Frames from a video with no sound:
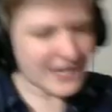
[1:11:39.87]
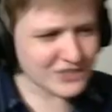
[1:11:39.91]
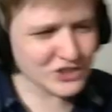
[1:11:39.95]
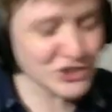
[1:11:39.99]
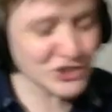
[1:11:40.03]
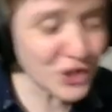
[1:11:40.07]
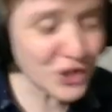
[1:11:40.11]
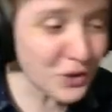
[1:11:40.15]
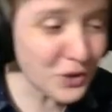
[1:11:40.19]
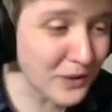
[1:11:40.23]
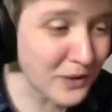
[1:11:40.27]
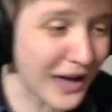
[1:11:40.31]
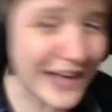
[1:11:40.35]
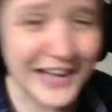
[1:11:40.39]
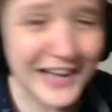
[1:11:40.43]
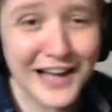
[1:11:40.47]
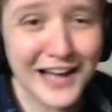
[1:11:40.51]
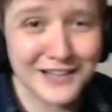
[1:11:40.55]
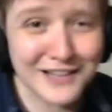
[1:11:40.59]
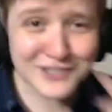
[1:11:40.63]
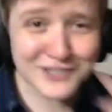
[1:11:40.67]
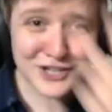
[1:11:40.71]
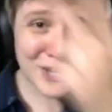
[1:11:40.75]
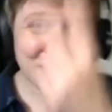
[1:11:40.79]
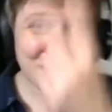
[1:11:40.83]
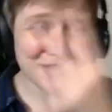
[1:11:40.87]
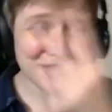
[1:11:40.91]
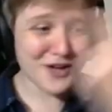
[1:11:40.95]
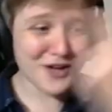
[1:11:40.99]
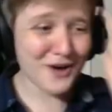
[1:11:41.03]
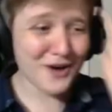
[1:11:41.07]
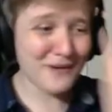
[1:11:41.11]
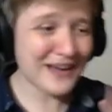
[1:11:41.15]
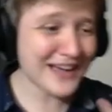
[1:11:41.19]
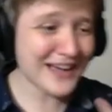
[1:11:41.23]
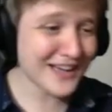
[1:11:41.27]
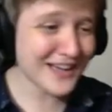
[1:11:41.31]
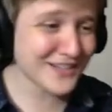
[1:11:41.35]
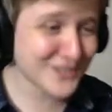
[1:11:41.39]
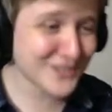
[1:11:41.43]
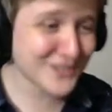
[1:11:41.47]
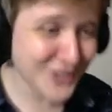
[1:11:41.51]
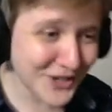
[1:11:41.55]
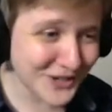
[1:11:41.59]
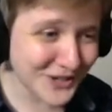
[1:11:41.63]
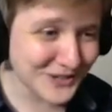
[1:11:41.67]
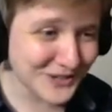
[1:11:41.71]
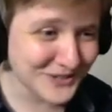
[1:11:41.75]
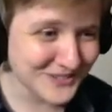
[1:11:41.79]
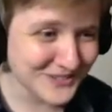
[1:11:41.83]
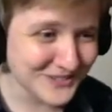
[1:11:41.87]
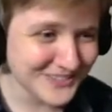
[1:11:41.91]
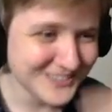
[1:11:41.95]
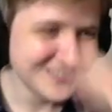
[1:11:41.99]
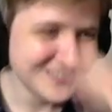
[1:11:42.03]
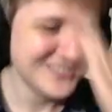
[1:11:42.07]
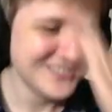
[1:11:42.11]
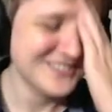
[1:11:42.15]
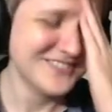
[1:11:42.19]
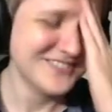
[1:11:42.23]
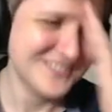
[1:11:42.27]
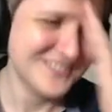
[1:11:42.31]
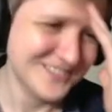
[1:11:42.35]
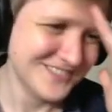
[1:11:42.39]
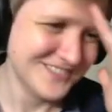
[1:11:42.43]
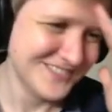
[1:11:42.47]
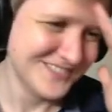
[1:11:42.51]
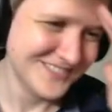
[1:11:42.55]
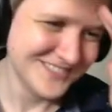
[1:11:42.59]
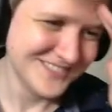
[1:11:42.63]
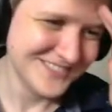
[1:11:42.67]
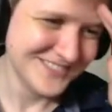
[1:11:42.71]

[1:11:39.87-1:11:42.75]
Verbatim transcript: Shoot, I got two, though. I got two. We're finished.